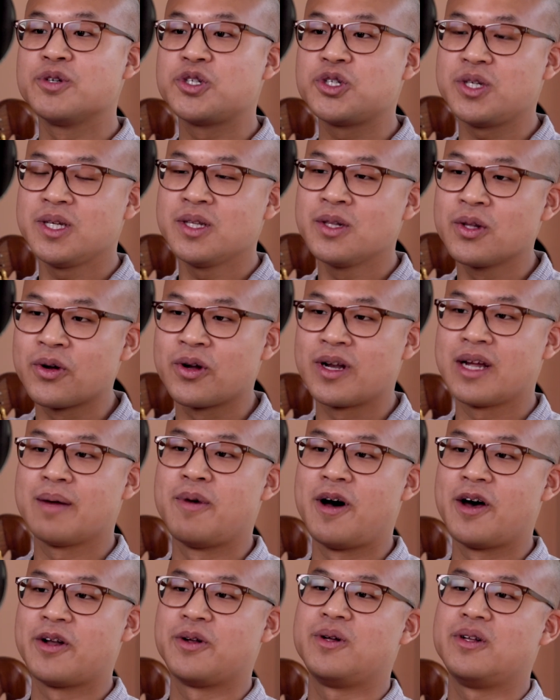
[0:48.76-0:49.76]
a machine
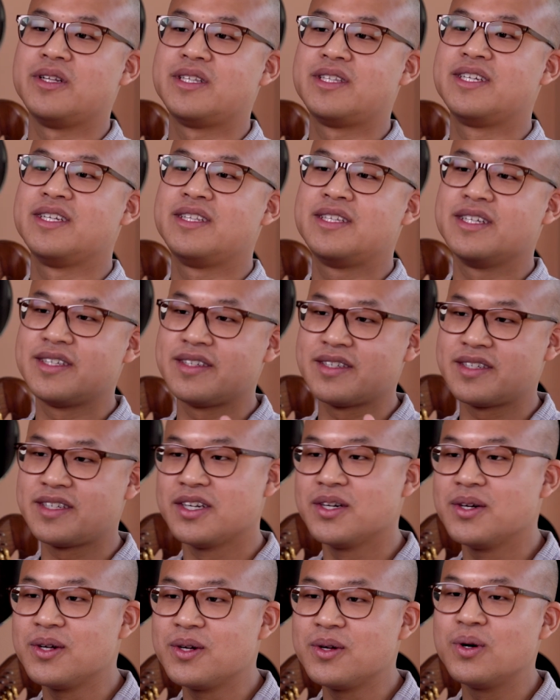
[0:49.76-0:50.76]
learning model to
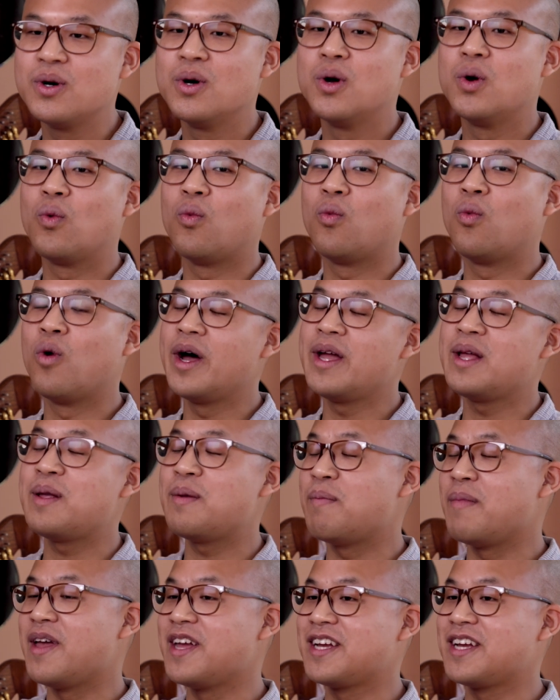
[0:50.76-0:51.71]
distill what